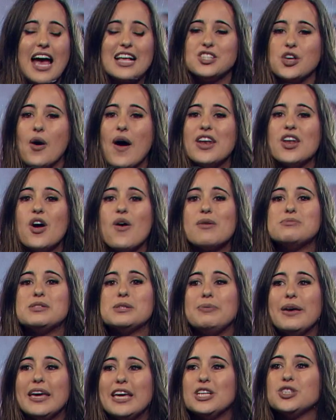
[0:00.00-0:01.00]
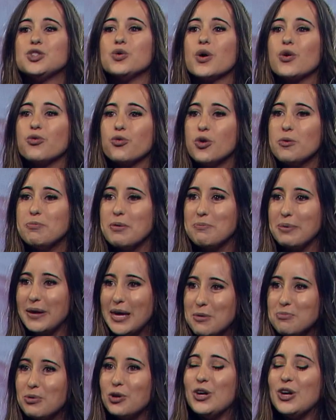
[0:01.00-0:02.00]
And so I know I'm speaking to a group of
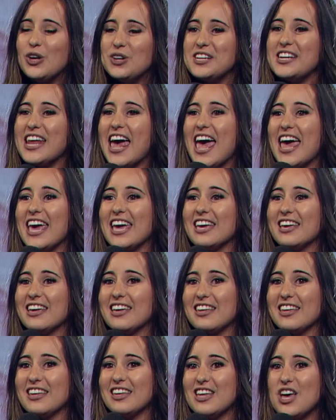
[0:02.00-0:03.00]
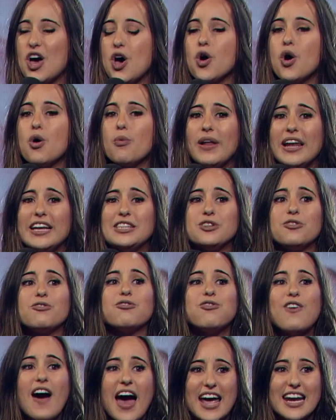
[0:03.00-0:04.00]
people here today who are willing to
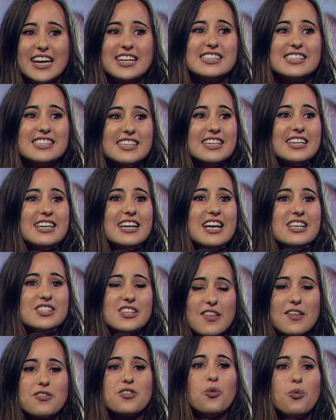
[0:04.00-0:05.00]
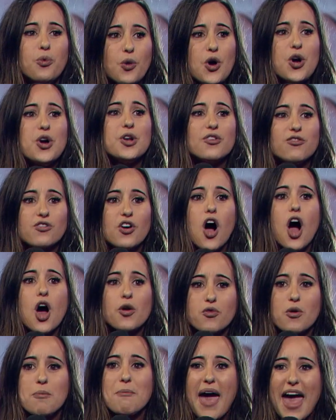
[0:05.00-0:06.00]
fight so that the word of
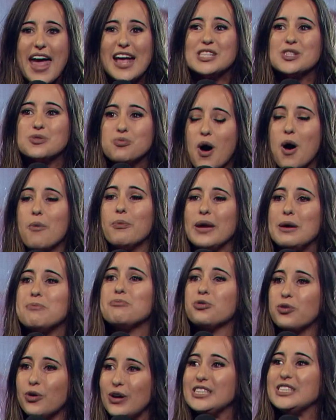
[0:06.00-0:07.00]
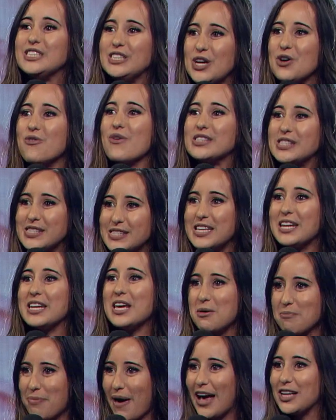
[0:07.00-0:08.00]
God remains what we preach here at
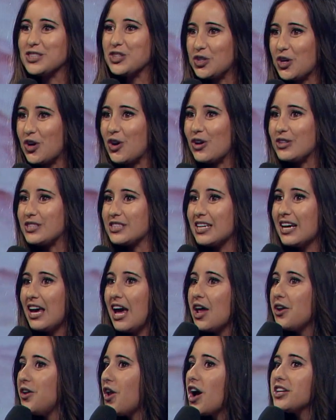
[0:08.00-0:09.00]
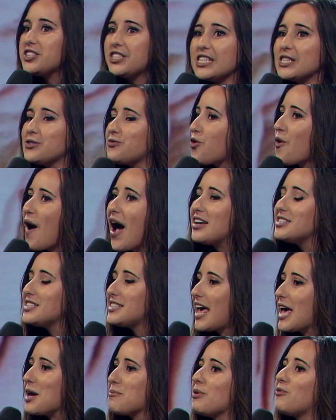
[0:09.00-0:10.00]
City Impact Church, not just for our
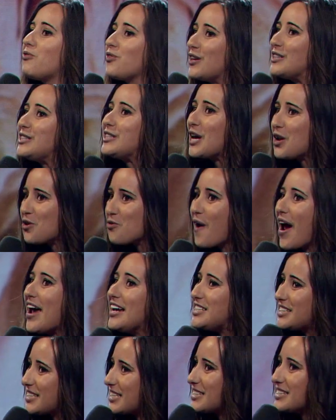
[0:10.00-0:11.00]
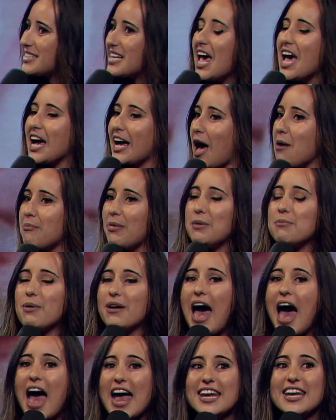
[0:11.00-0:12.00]
sake, but for the generations coming
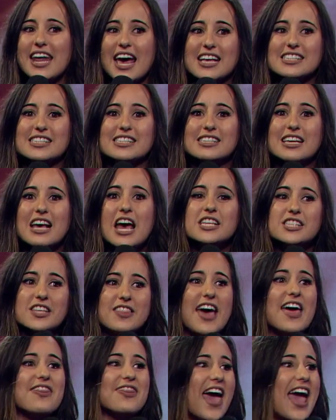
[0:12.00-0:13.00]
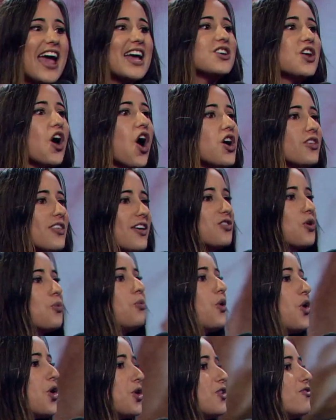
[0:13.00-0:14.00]
behind us, so that they know that the
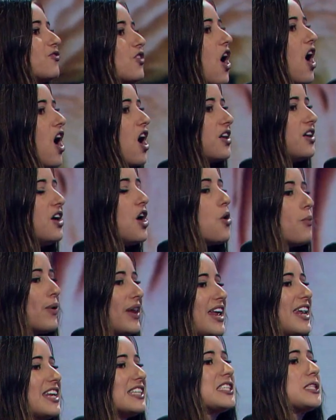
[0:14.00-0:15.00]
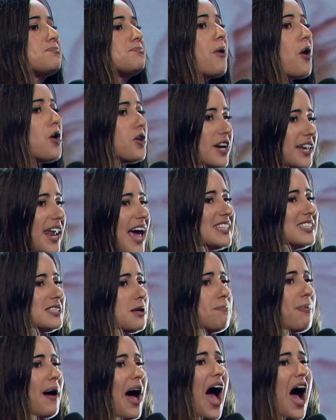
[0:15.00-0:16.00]
word of God, when it spoken, has
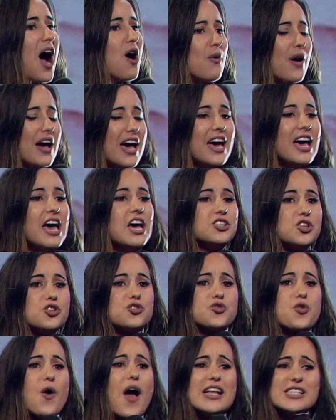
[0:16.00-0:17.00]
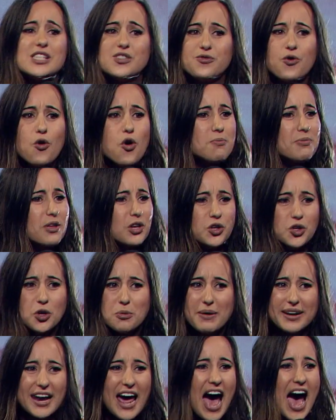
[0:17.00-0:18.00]
the power to transform the
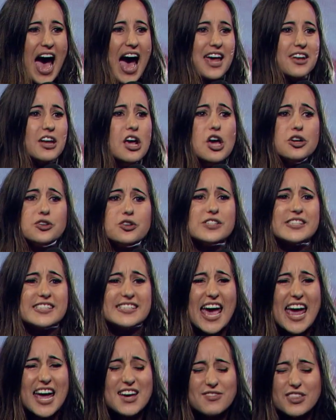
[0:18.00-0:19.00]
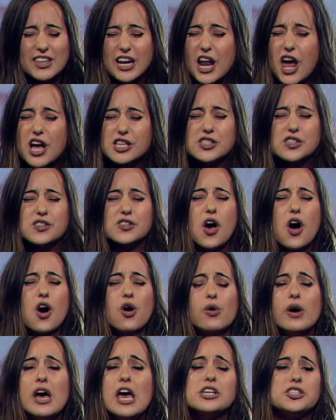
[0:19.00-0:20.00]
human heart, to save the lost
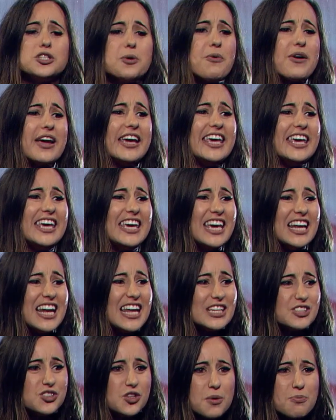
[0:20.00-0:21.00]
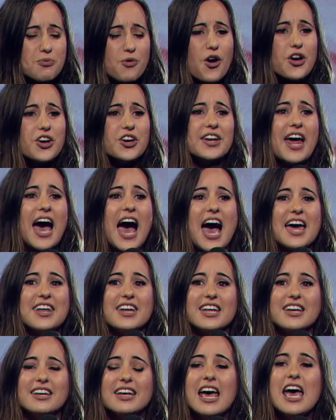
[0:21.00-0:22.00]
soul, to bring healing to the
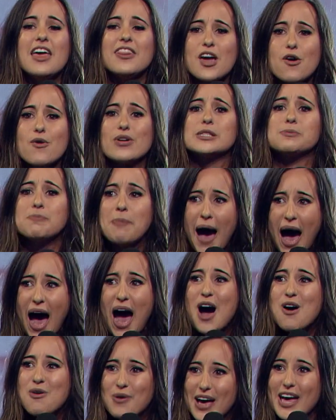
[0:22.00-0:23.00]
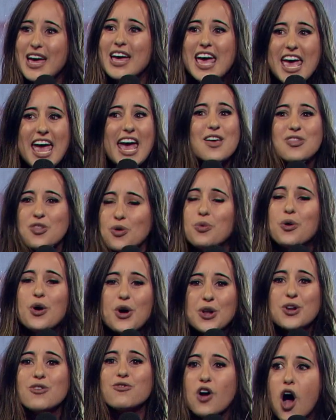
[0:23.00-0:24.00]
brokenhearted. There is power in the
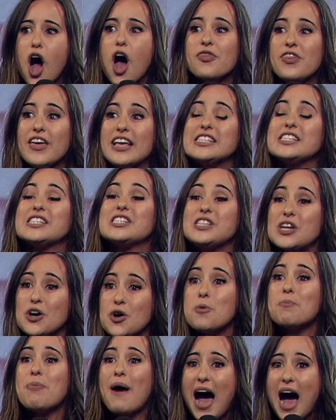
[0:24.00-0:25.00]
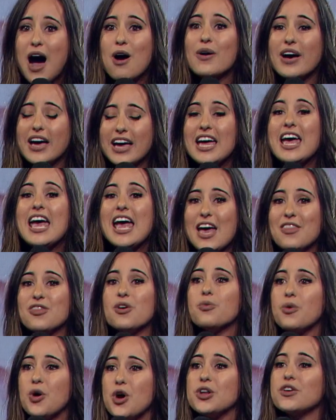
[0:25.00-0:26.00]
word of God. There's still power in
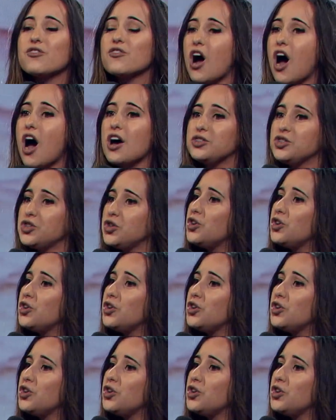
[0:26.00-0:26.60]
the word of God.